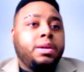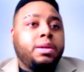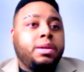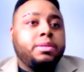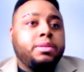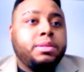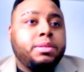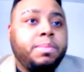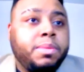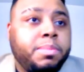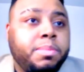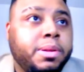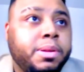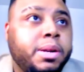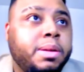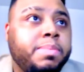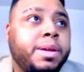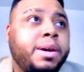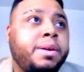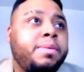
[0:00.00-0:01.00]
so I'm gonna put it
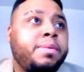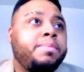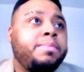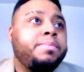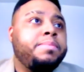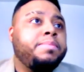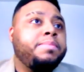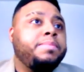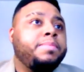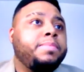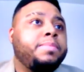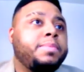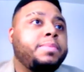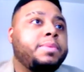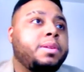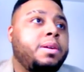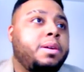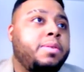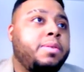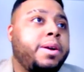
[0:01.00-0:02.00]
up now.
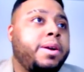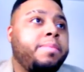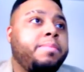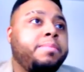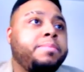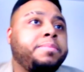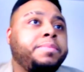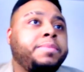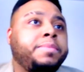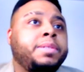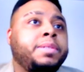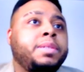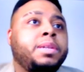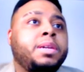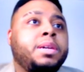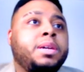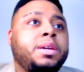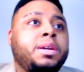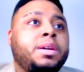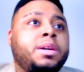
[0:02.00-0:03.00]
All right,
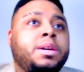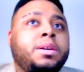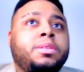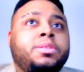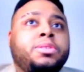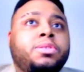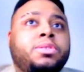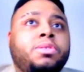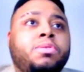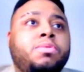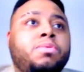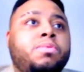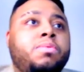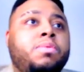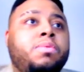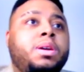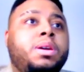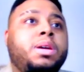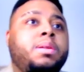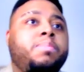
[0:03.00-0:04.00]
so
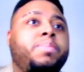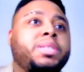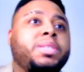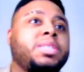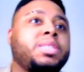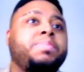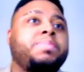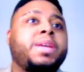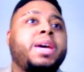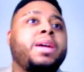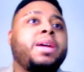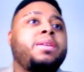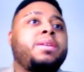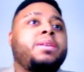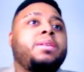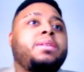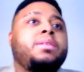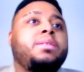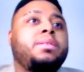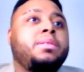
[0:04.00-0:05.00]
business plan
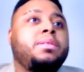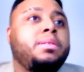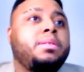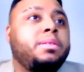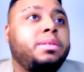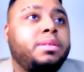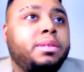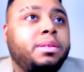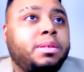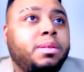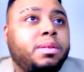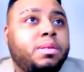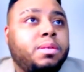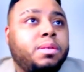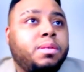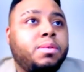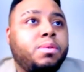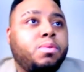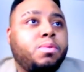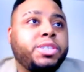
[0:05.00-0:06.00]

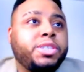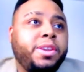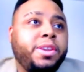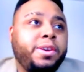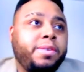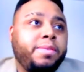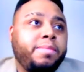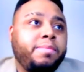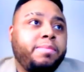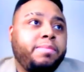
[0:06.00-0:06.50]
questionnaire.